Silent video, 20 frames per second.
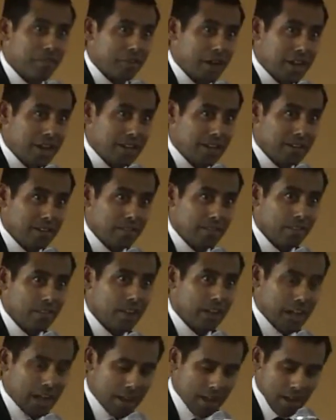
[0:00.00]
Right?
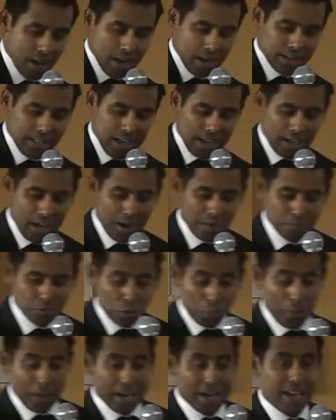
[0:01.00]
Okay? Then come
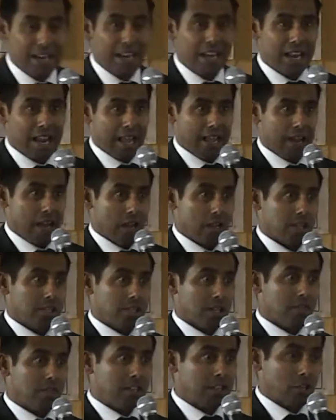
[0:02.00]
to perineal area.
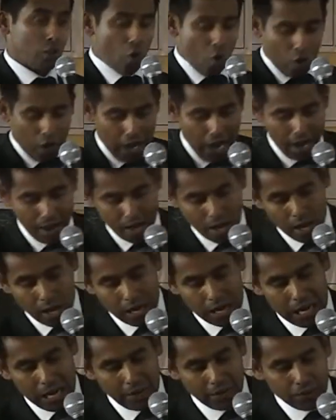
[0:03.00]
Is everything okay?
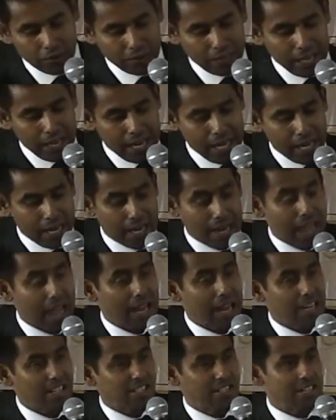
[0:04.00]
Lift the
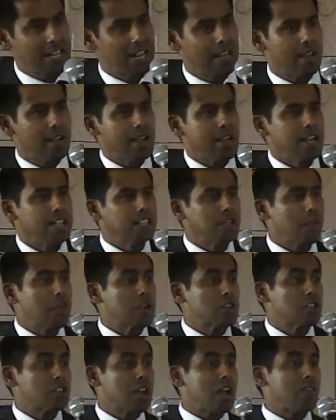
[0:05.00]
leg and see, is the
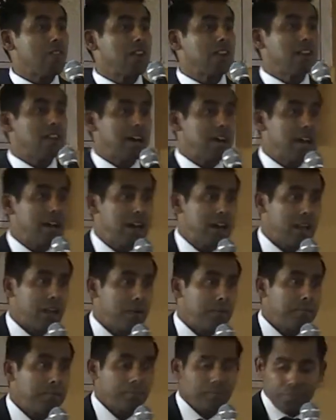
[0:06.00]
patient having
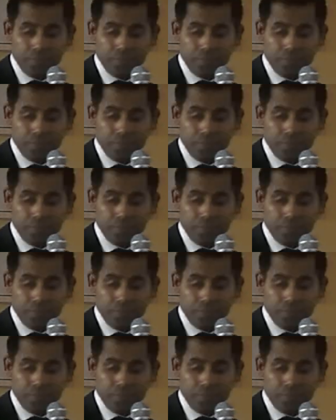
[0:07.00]
diarrhea?